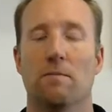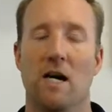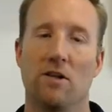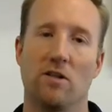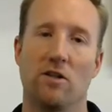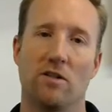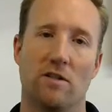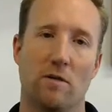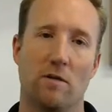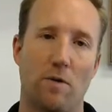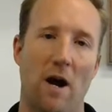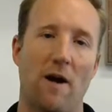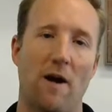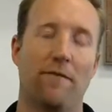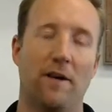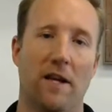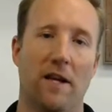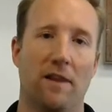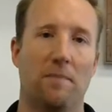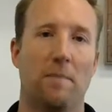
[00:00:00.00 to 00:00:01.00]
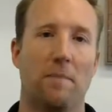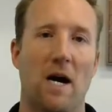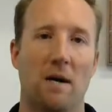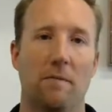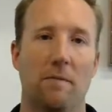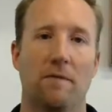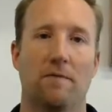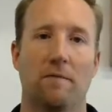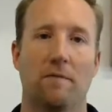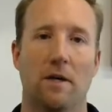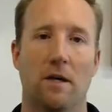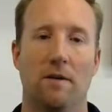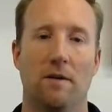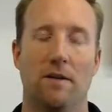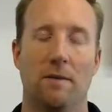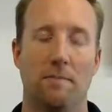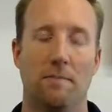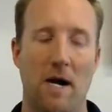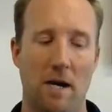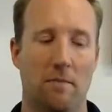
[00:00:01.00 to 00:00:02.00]
not just your profit at the bottom, uh,
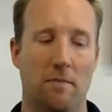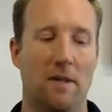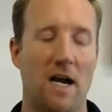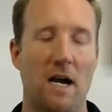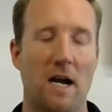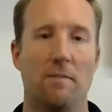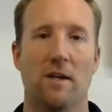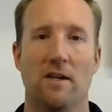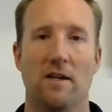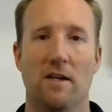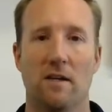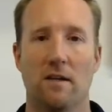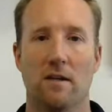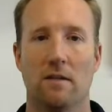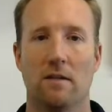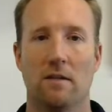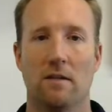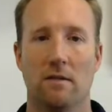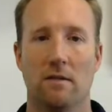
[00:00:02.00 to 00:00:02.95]
the bottom line, but the,